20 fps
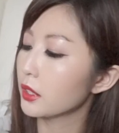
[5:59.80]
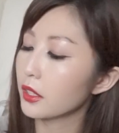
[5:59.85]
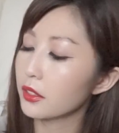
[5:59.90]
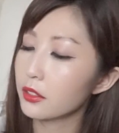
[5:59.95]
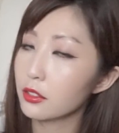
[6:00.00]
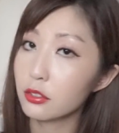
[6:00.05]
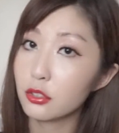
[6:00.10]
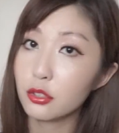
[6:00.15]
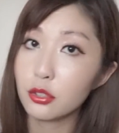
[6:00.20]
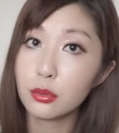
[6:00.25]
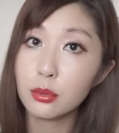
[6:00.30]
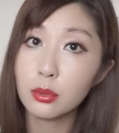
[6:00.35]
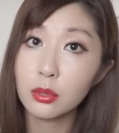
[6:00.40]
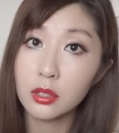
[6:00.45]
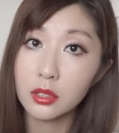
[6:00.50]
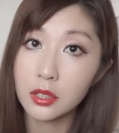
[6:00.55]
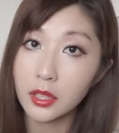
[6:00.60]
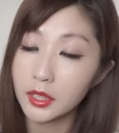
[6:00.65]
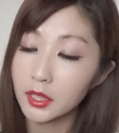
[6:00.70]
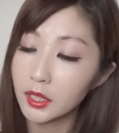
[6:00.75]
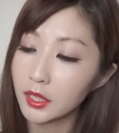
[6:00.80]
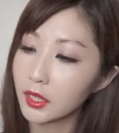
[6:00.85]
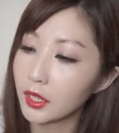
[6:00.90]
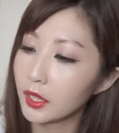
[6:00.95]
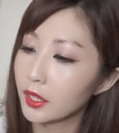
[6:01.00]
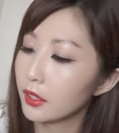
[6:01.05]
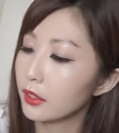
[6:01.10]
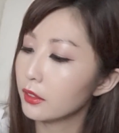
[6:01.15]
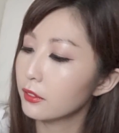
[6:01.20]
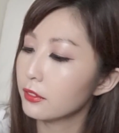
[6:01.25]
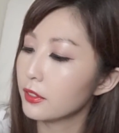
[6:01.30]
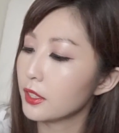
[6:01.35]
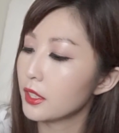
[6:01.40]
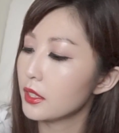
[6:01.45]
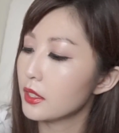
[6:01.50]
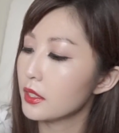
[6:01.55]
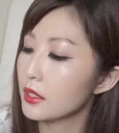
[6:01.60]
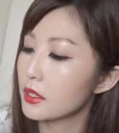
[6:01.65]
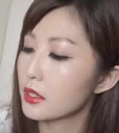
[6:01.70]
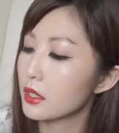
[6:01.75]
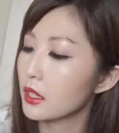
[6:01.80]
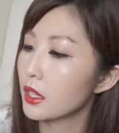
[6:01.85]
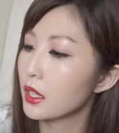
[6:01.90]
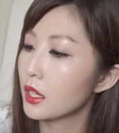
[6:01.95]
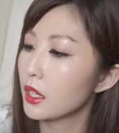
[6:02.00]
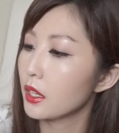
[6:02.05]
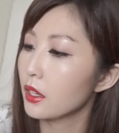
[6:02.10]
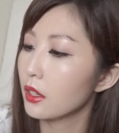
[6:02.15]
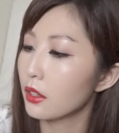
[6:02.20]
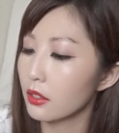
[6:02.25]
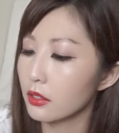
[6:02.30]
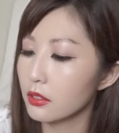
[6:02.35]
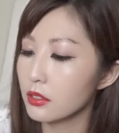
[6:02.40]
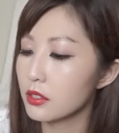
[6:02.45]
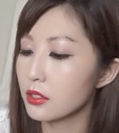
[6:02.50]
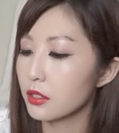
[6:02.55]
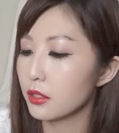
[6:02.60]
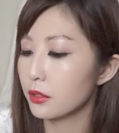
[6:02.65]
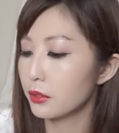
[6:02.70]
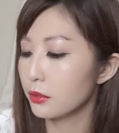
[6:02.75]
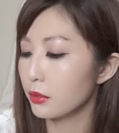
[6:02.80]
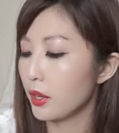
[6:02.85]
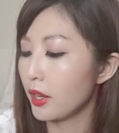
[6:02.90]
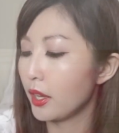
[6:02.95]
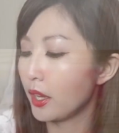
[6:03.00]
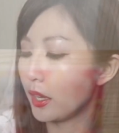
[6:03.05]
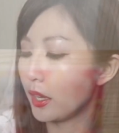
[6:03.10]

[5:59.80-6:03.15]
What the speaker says: the other dual that I have is also